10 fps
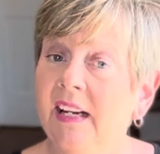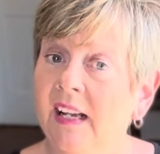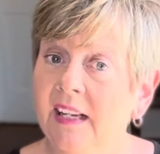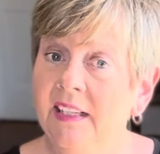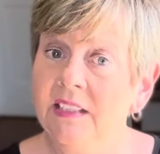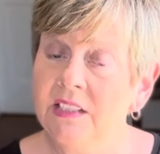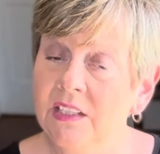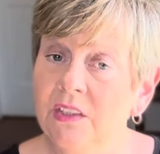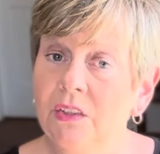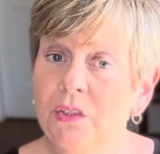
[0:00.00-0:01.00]
I
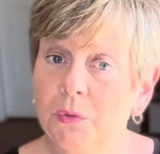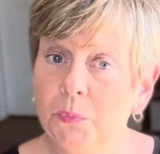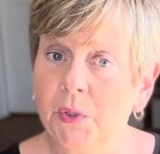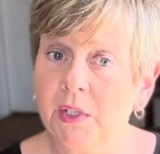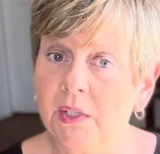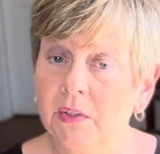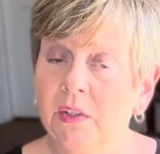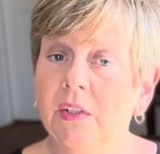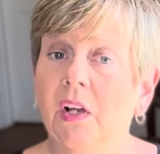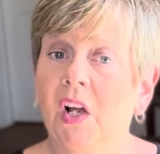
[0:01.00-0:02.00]
continue to work
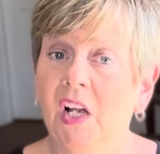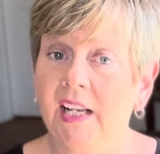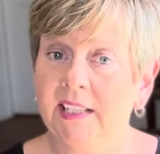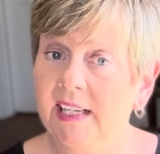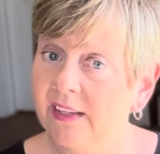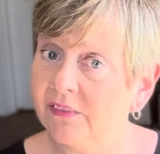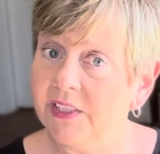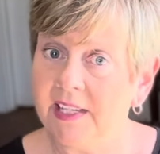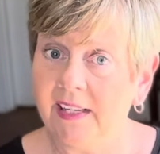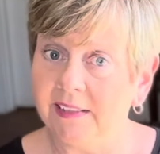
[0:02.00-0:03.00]
on every
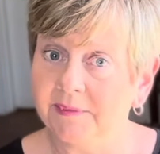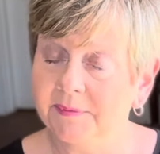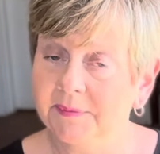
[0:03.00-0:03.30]
day.